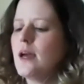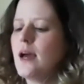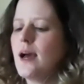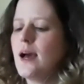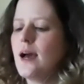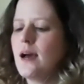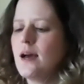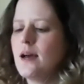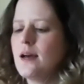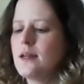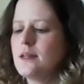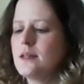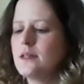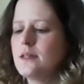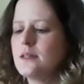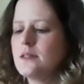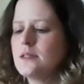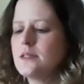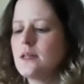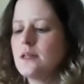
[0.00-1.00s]

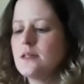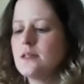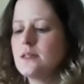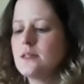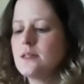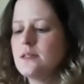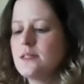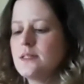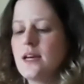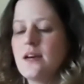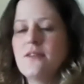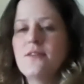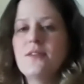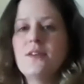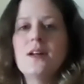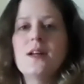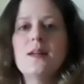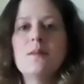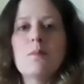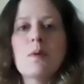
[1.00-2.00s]
and
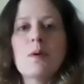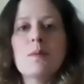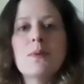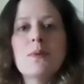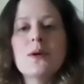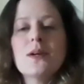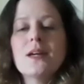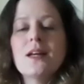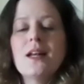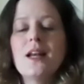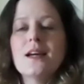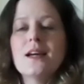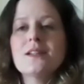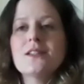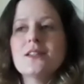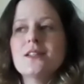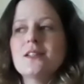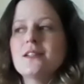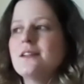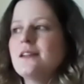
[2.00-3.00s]
definitely my book
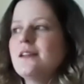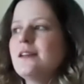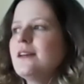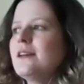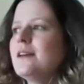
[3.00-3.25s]
collection.